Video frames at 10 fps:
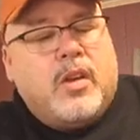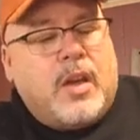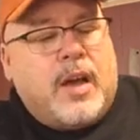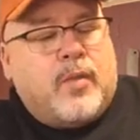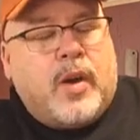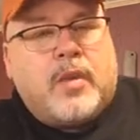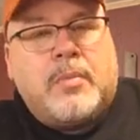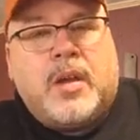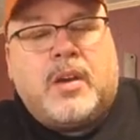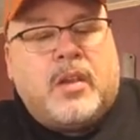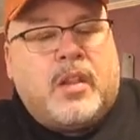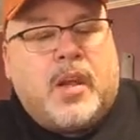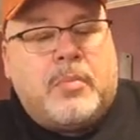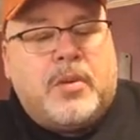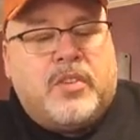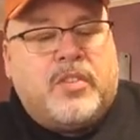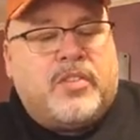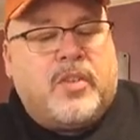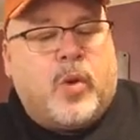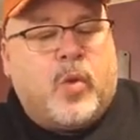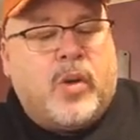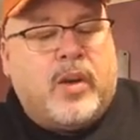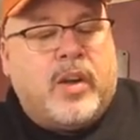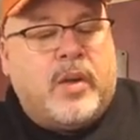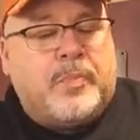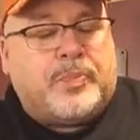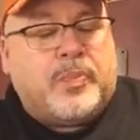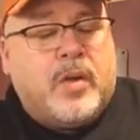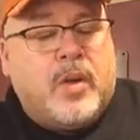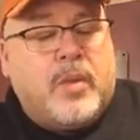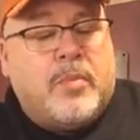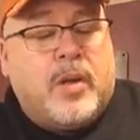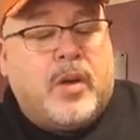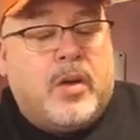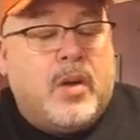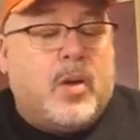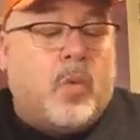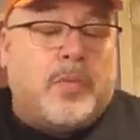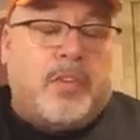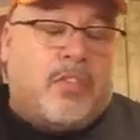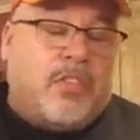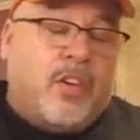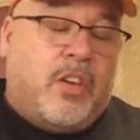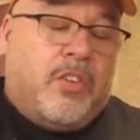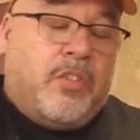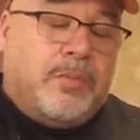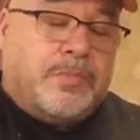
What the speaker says: I've recommended a lot of business their way. But what this is